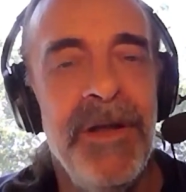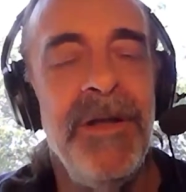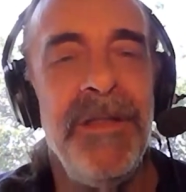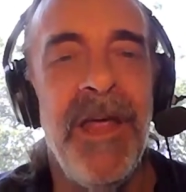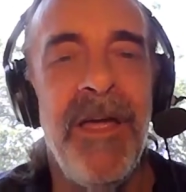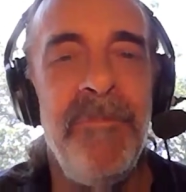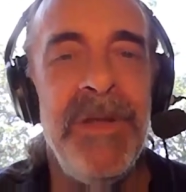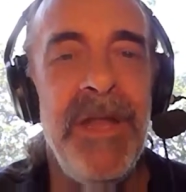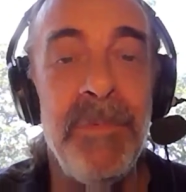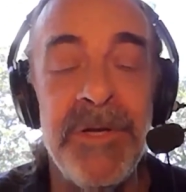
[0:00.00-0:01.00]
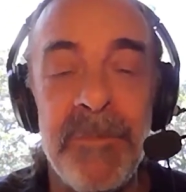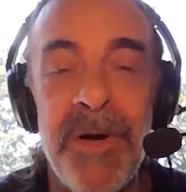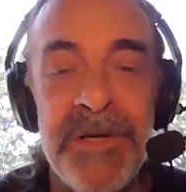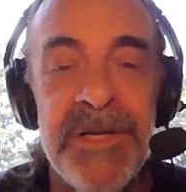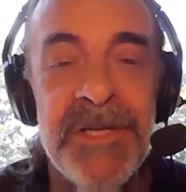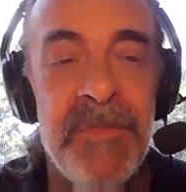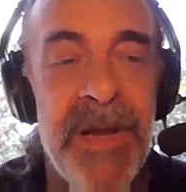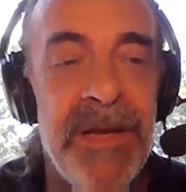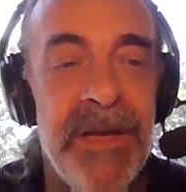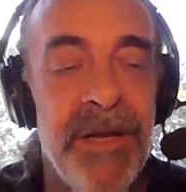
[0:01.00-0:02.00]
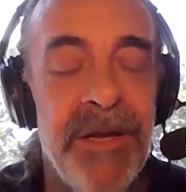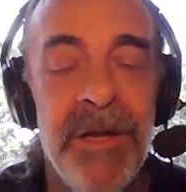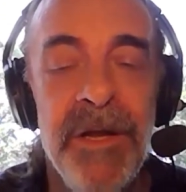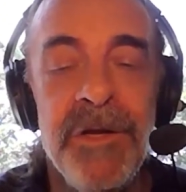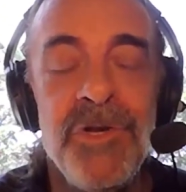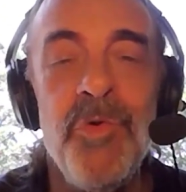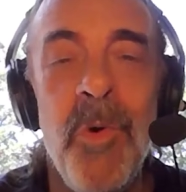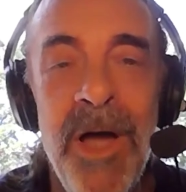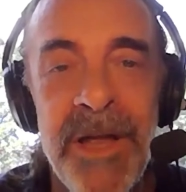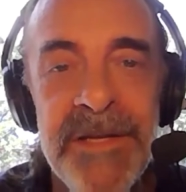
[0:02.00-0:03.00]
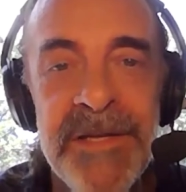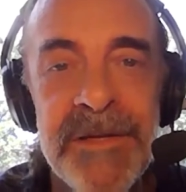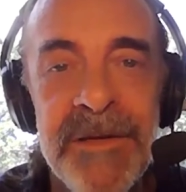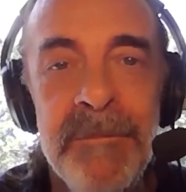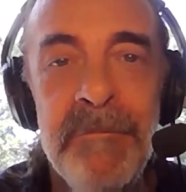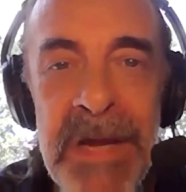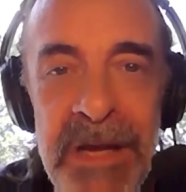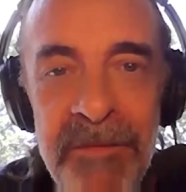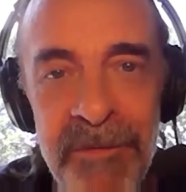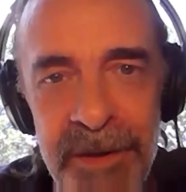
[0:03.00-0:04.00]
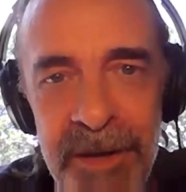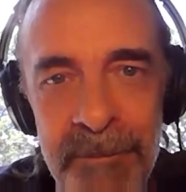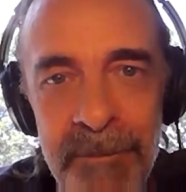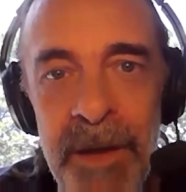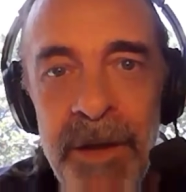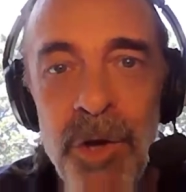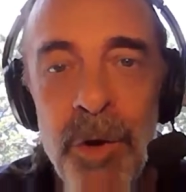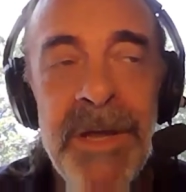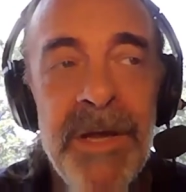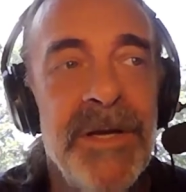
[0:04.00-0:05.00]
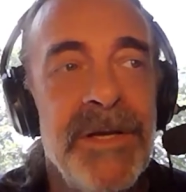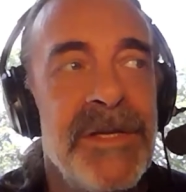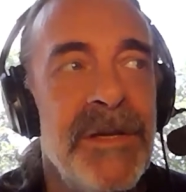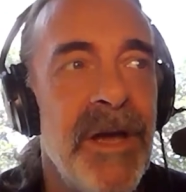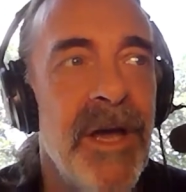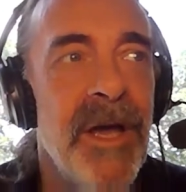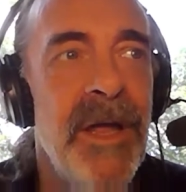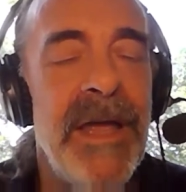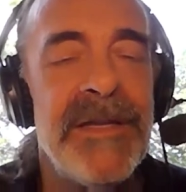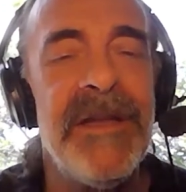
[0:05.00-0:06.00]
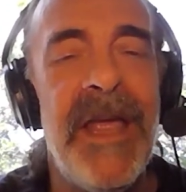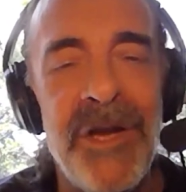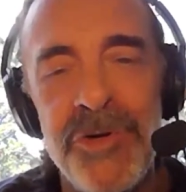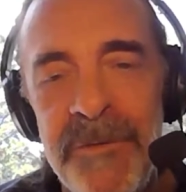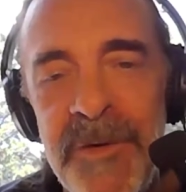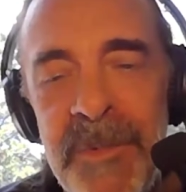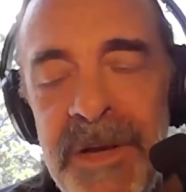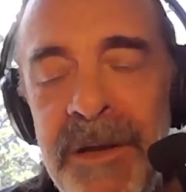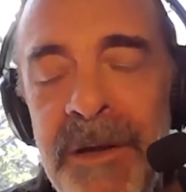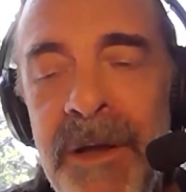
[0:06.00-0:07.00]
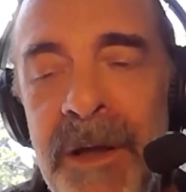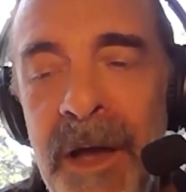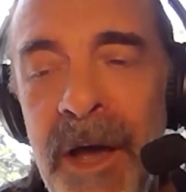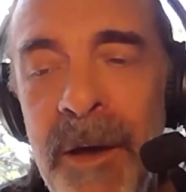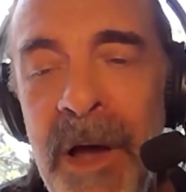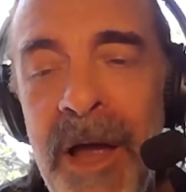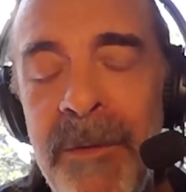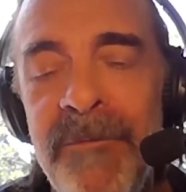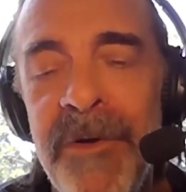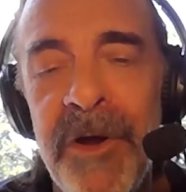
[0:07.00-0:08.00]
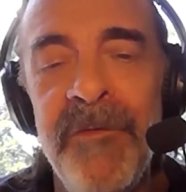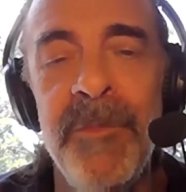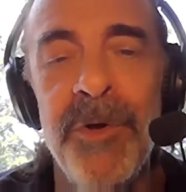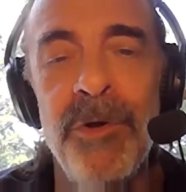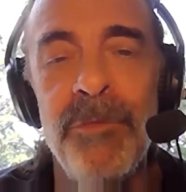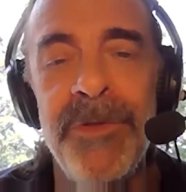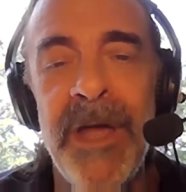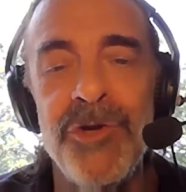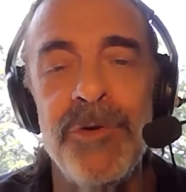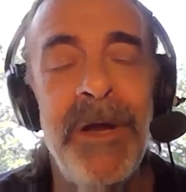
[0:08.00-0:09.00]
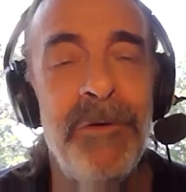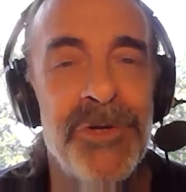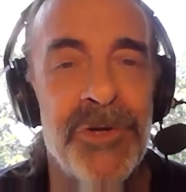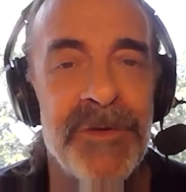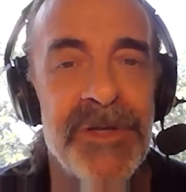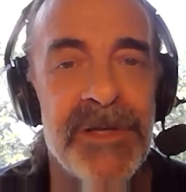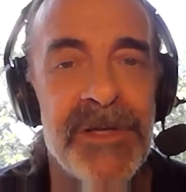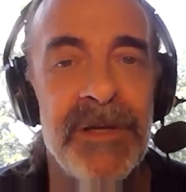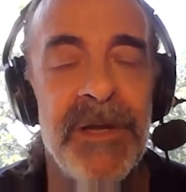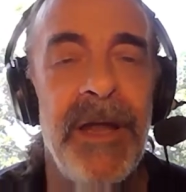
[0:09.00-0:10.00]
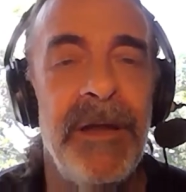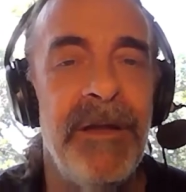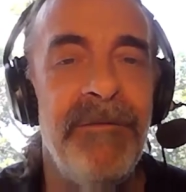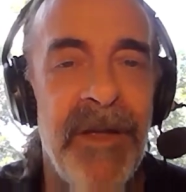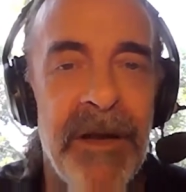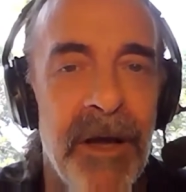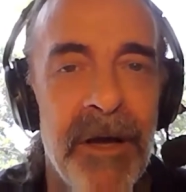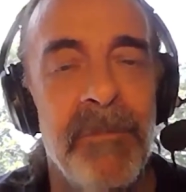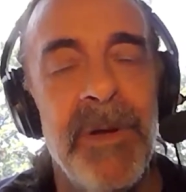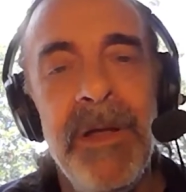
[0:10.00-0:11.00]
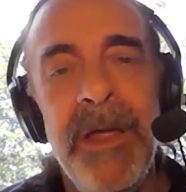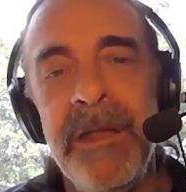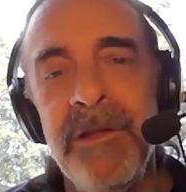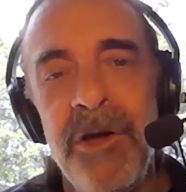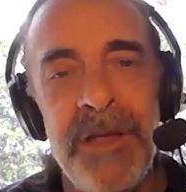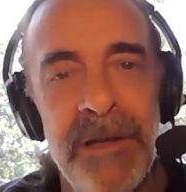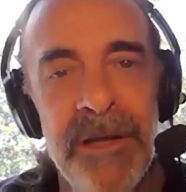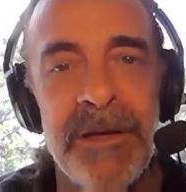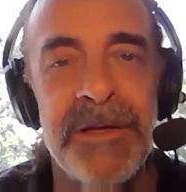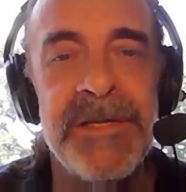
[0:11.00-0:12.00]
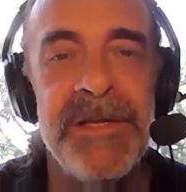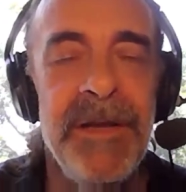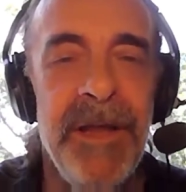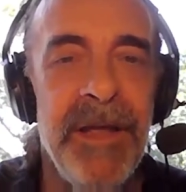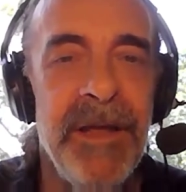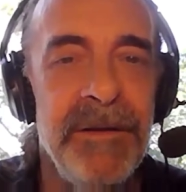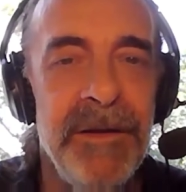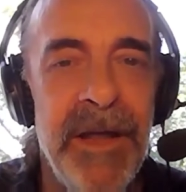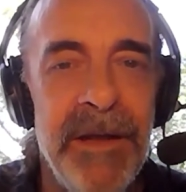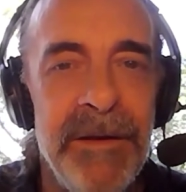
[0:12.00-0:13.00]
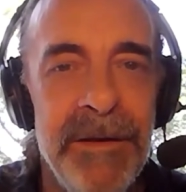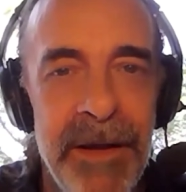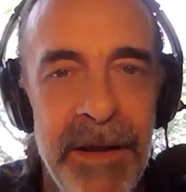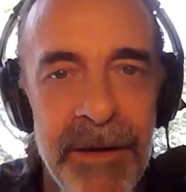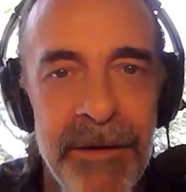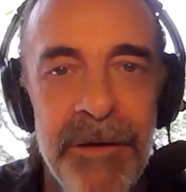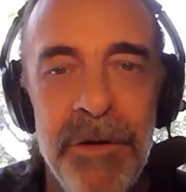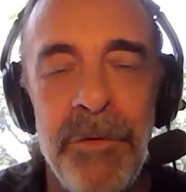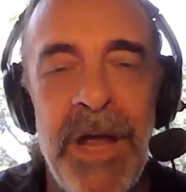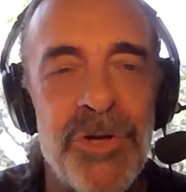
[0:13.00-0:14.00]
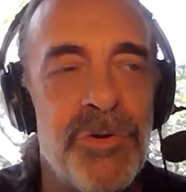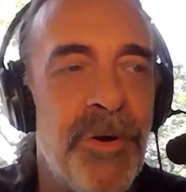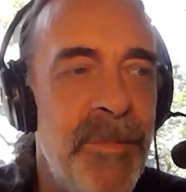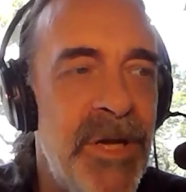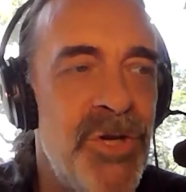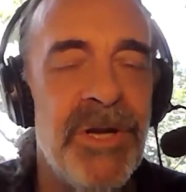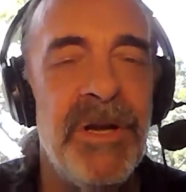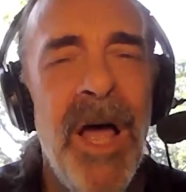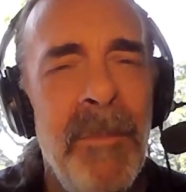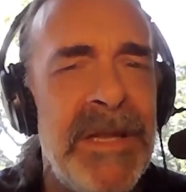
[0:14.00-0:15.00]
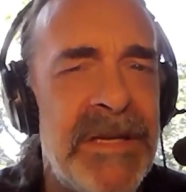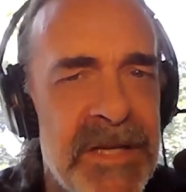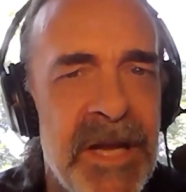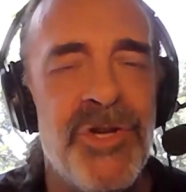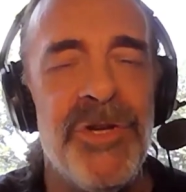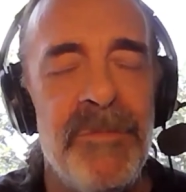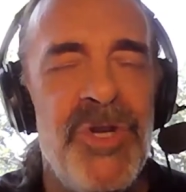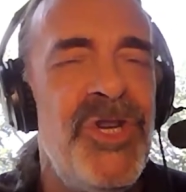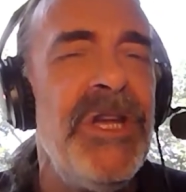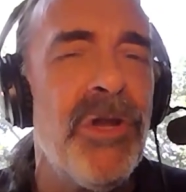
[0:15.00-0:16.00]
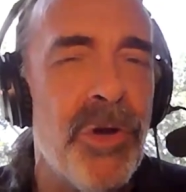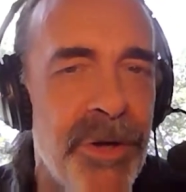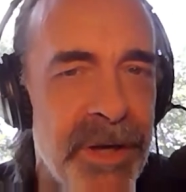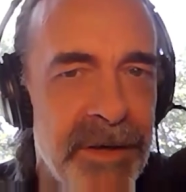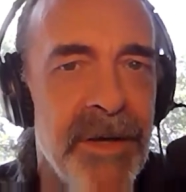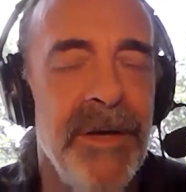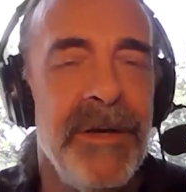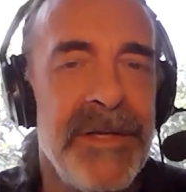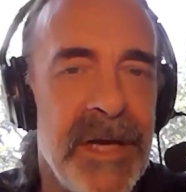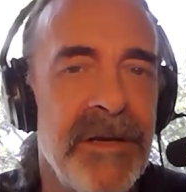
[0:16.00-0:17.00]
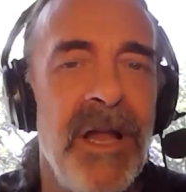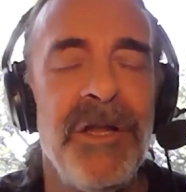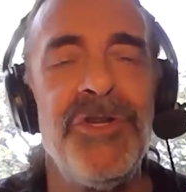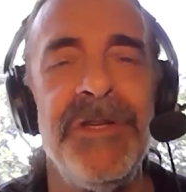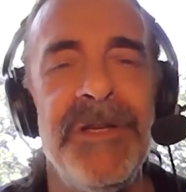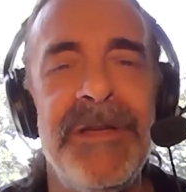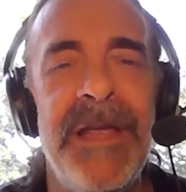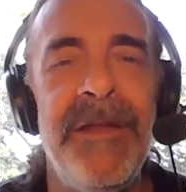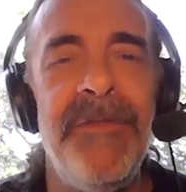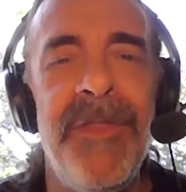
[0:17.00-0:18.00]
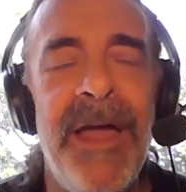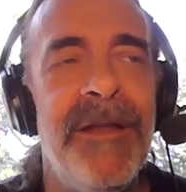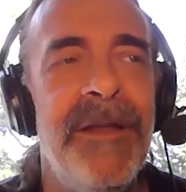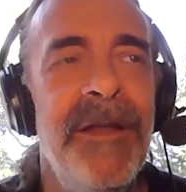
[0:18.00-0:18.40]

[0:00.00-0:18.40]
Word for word: that I've been able to participate in twice meaningfully, because as an Azure MVP, I am very familiar with Azure microservices like Event Hub and Log Analytics and Azure Automation, anomaly detection, machine learning technology, and that